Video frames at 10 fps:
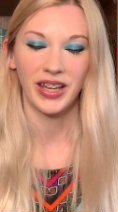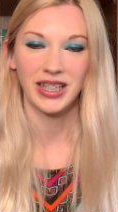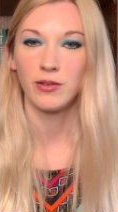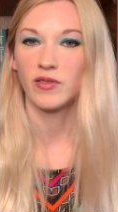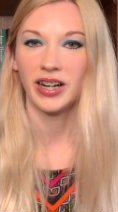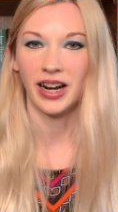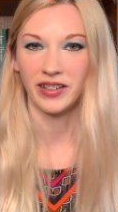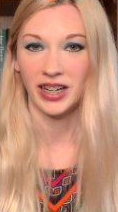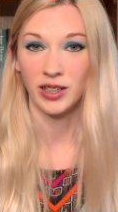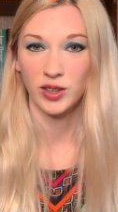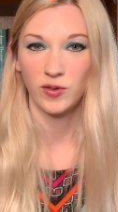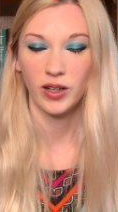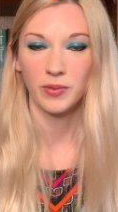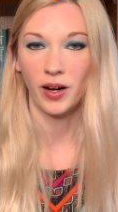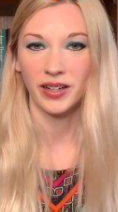seems very out of character
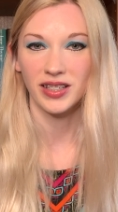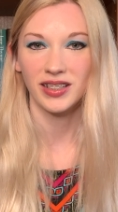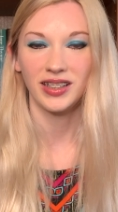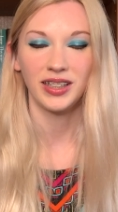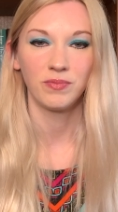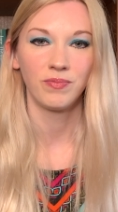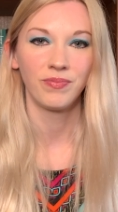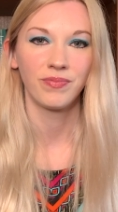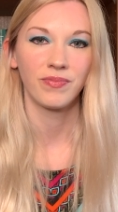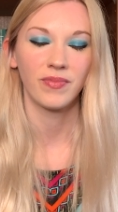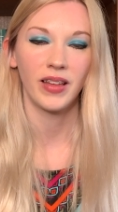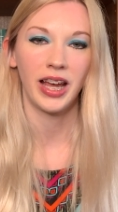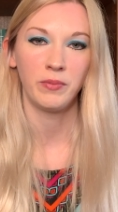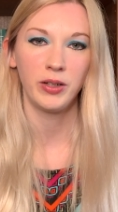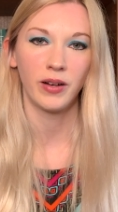for him, honestly.
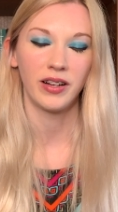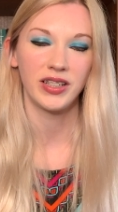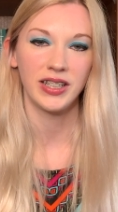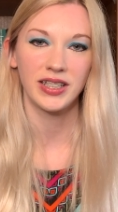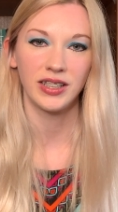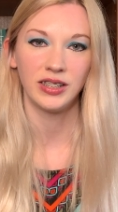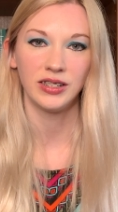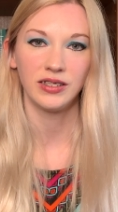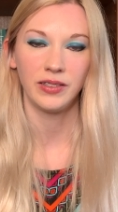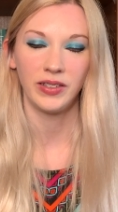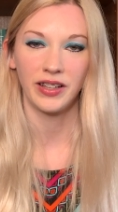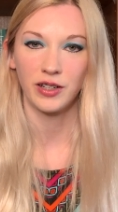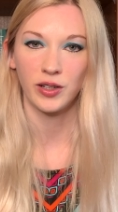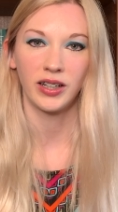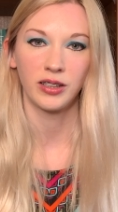And meanwhile, she's still living in the
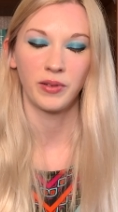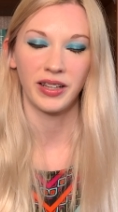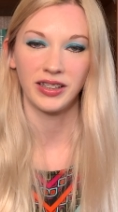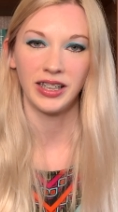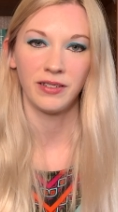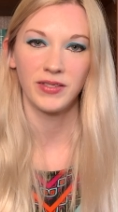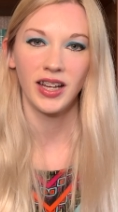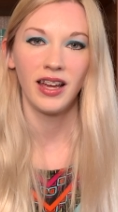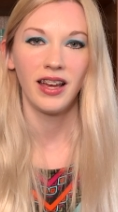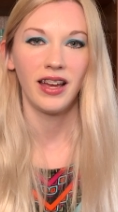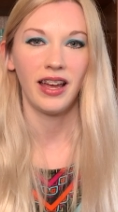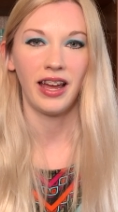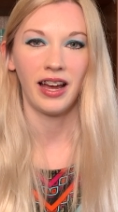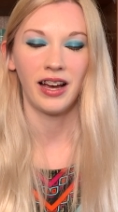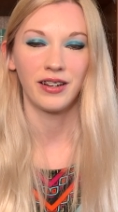trailer where they lived,
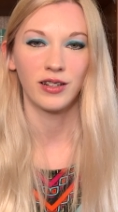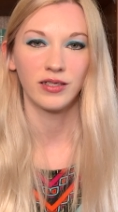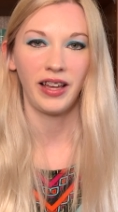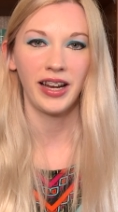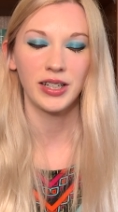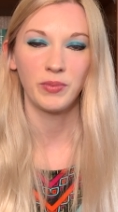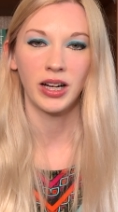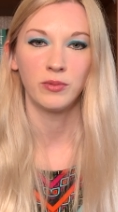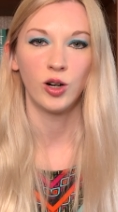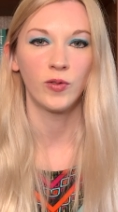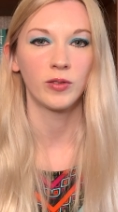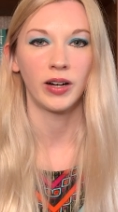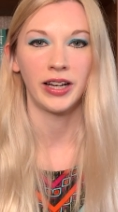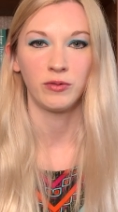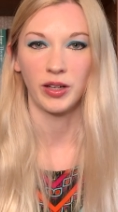and her land has become
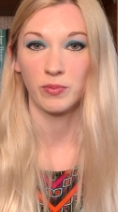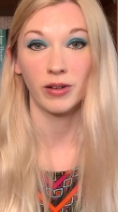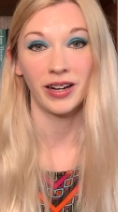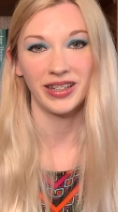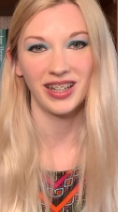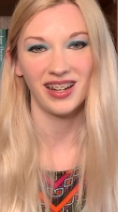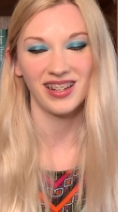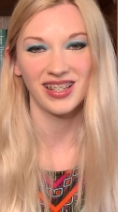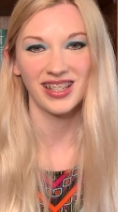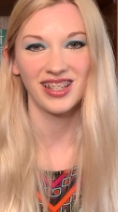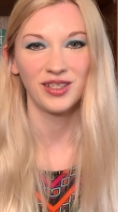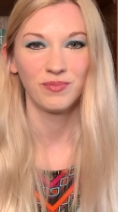overrun with prairie dogs.